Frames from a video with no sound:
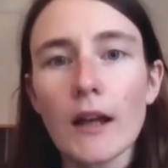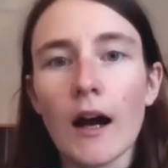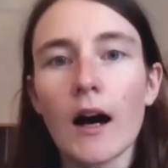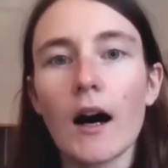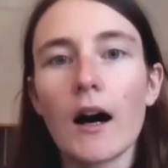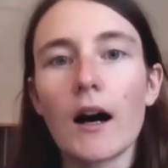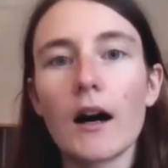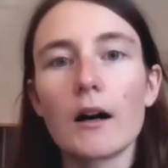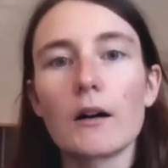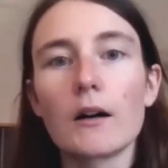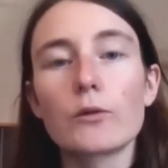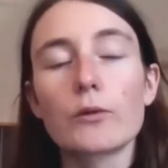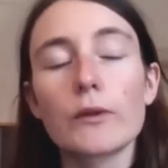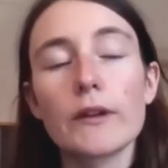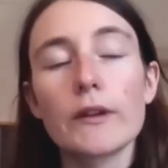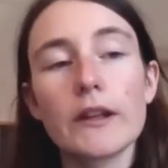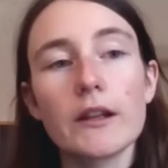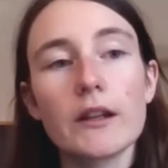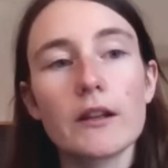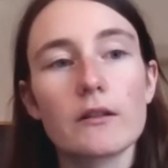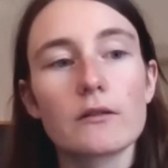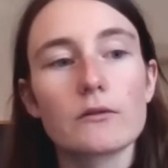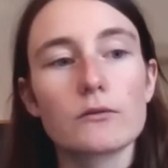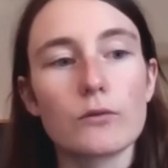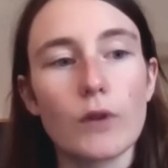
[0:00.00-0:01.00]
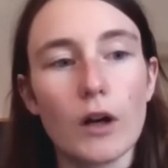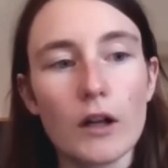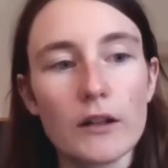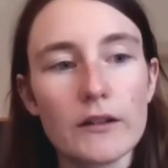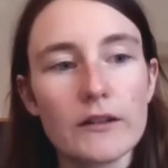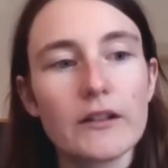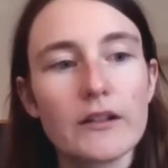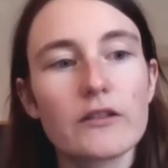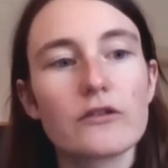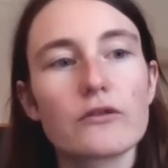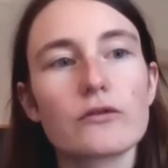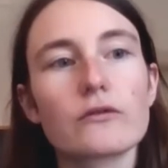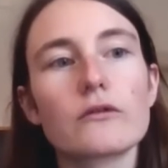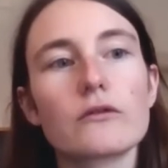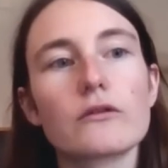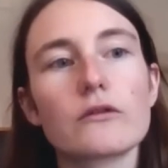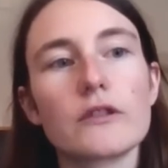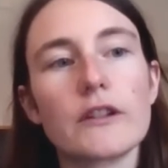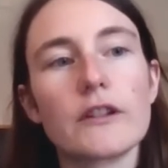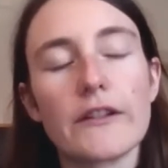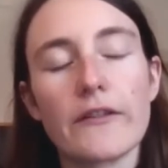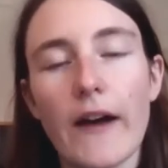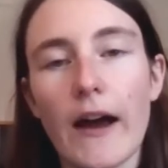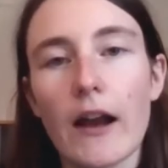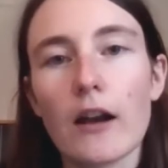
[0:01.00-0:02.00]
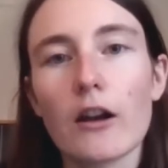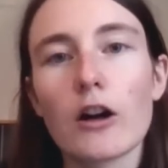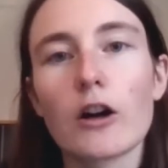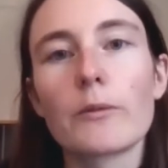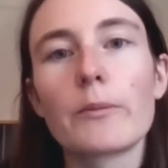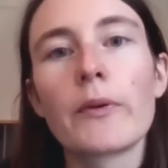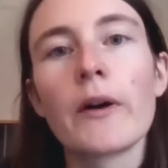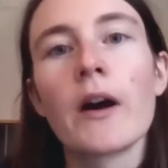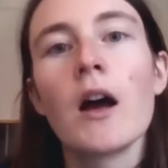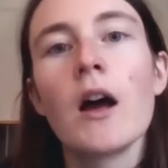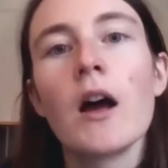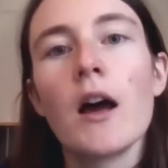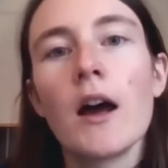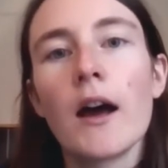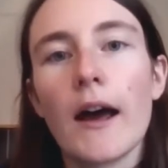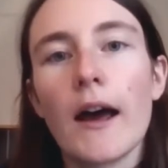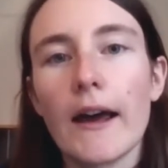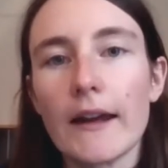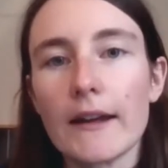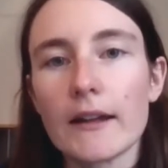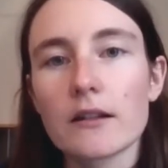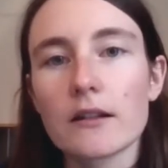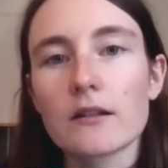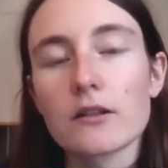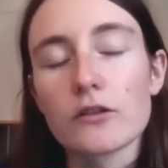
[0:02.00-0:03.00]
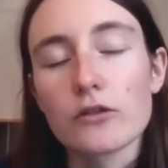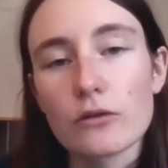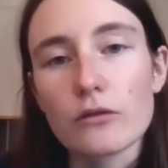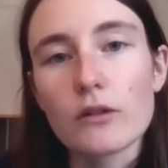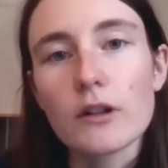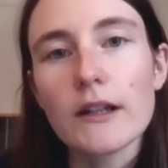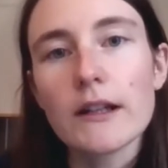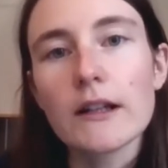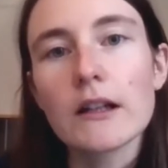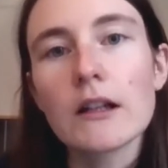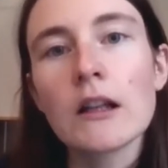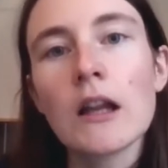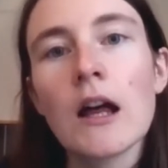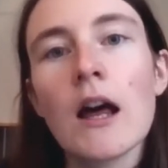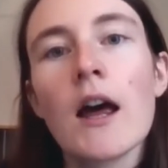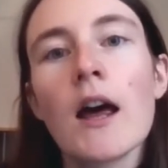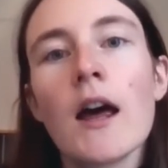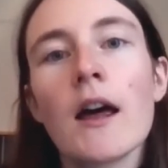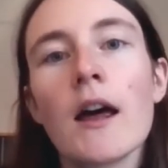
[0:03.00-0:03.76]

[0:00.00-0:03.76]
Uh, we wanted to develop a tutorial